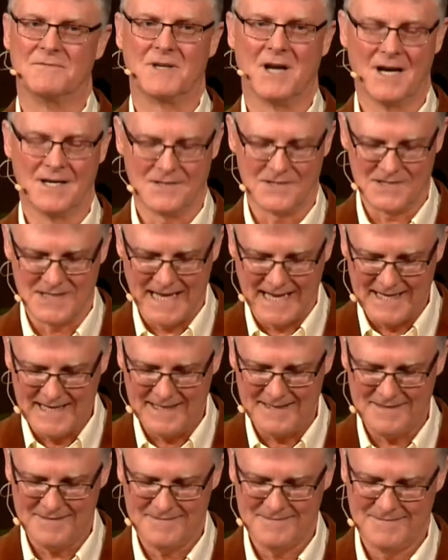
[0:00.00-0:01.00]
God said
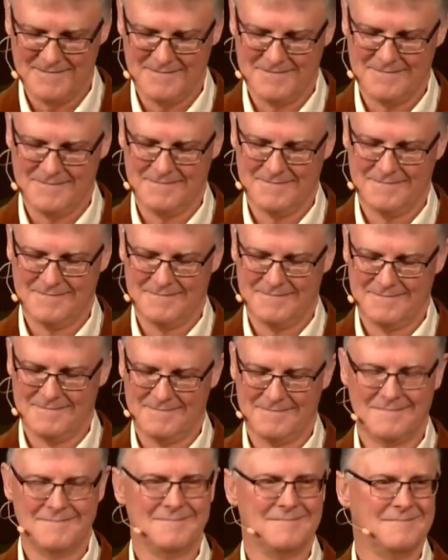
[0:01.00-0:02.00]
it,
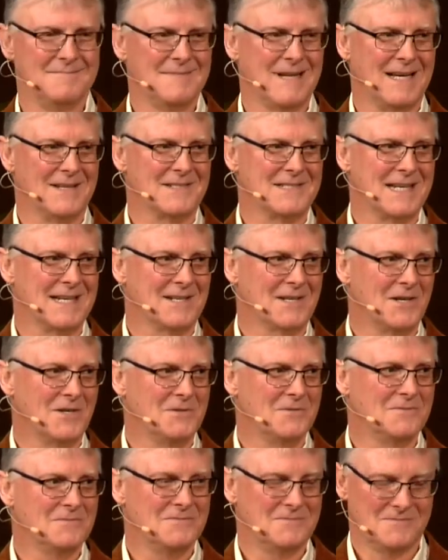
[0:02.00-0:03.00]
how does that go?